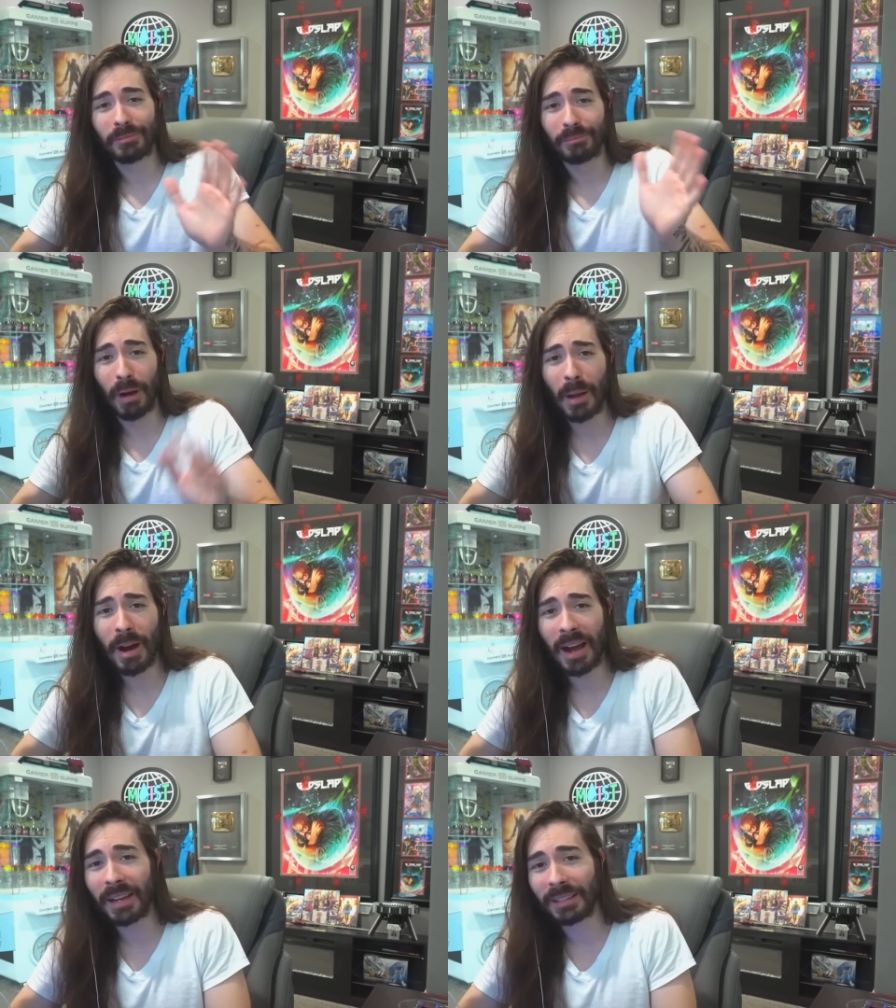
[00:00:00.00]
Bye
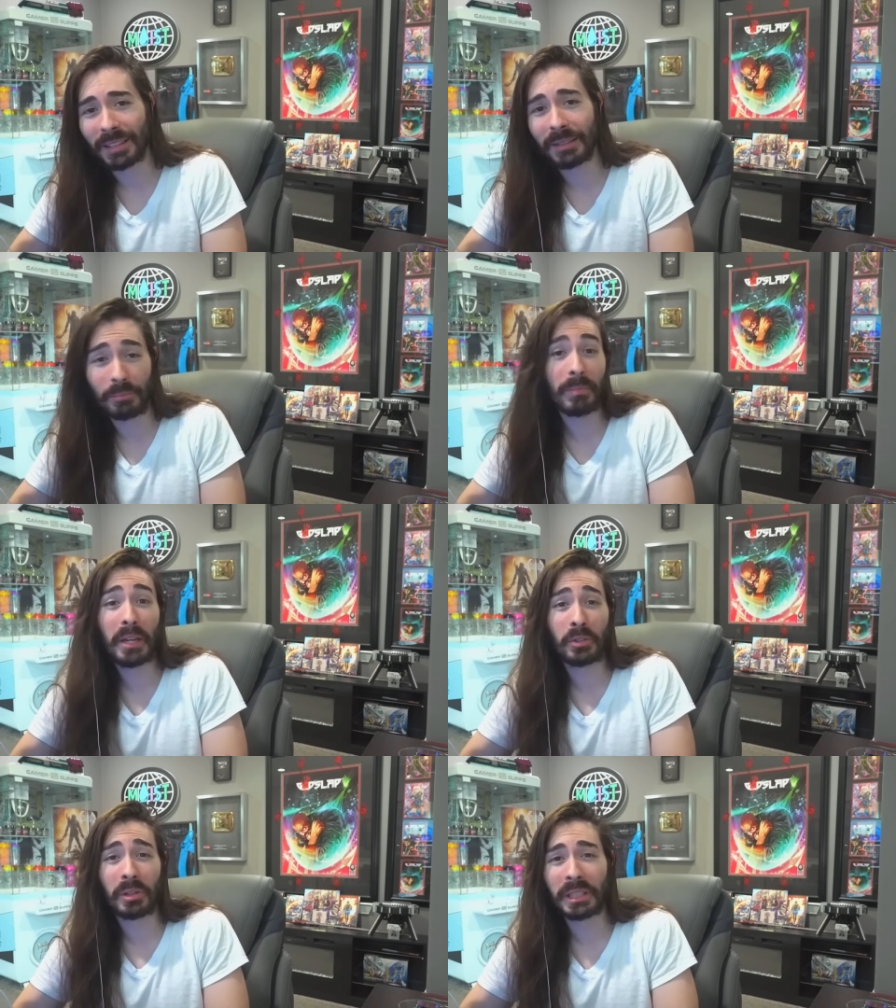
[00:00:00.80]
bye.
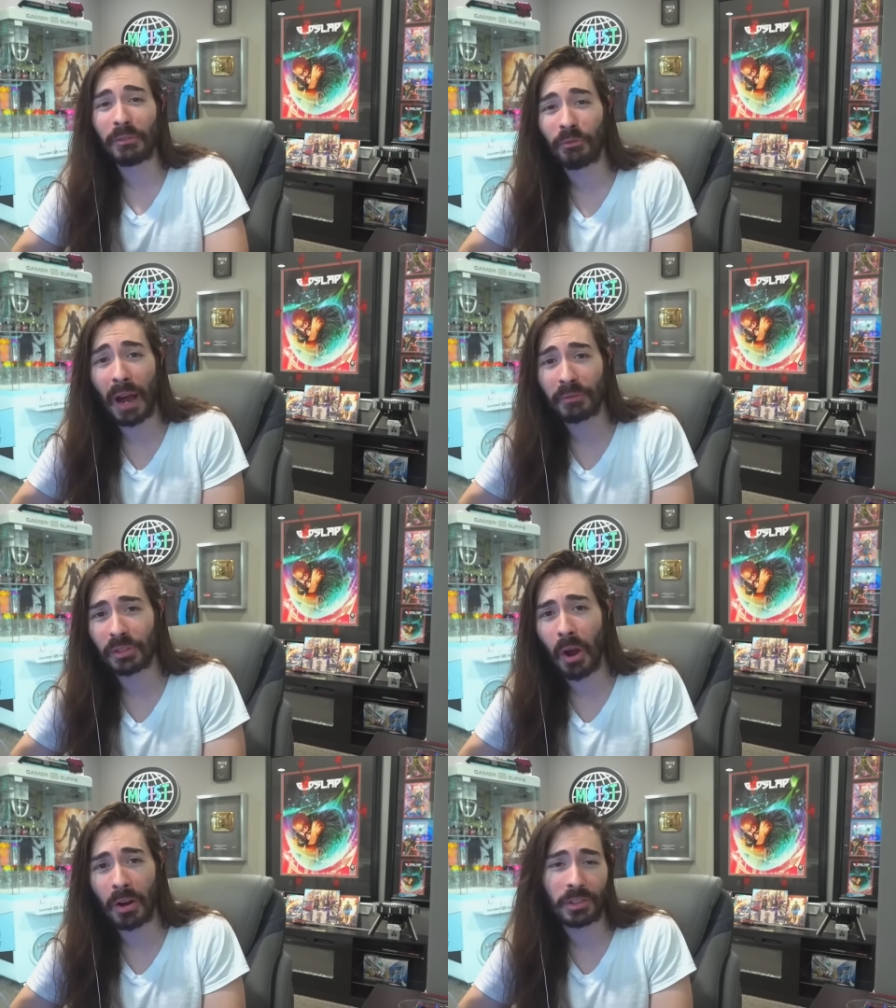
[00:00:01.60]
Make sure to leave five
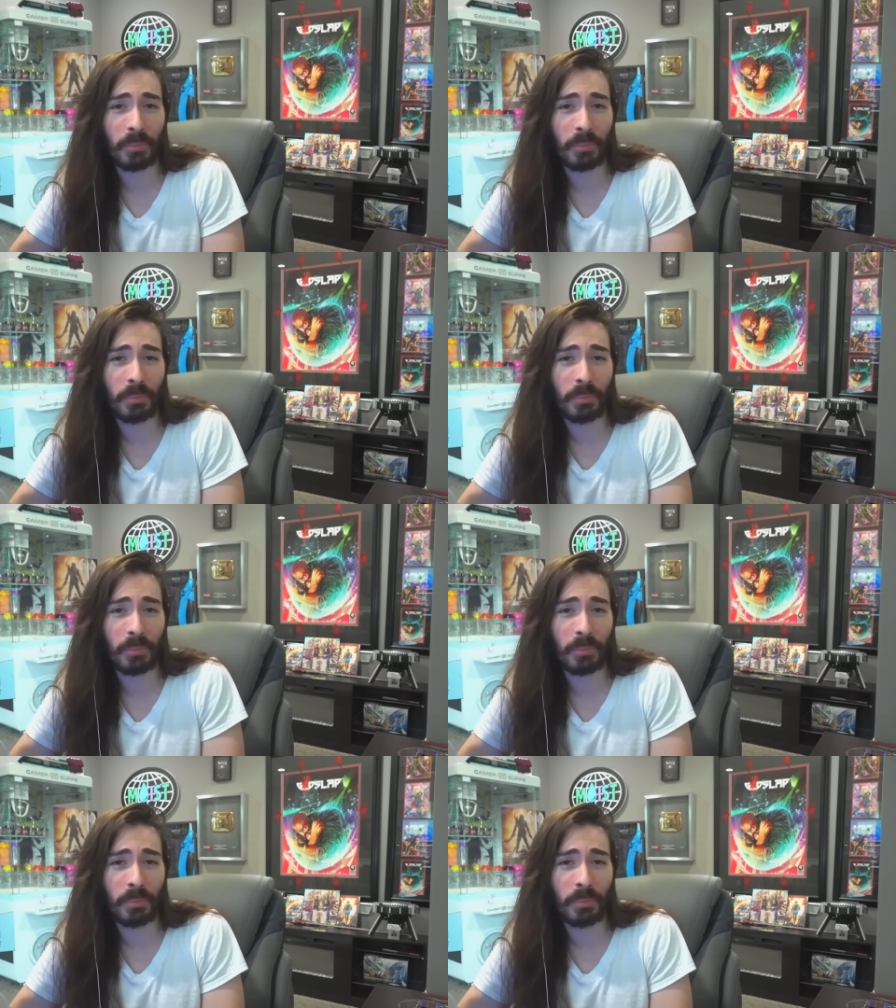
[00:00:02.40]
stars.